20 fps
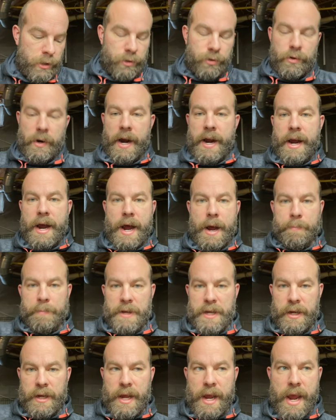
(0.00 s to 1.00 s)
dry
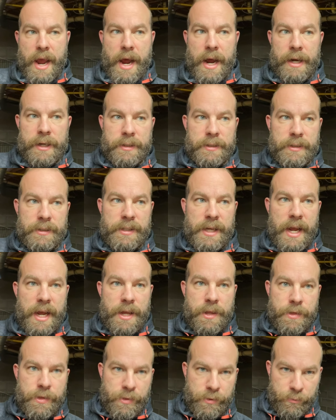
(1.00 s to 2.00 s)
hopping at
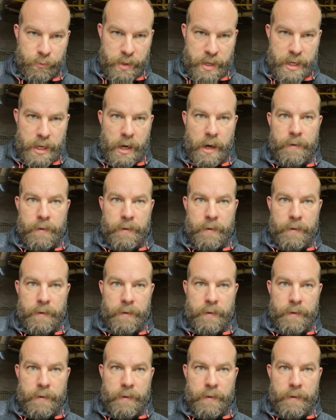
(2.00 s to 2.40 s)
day 3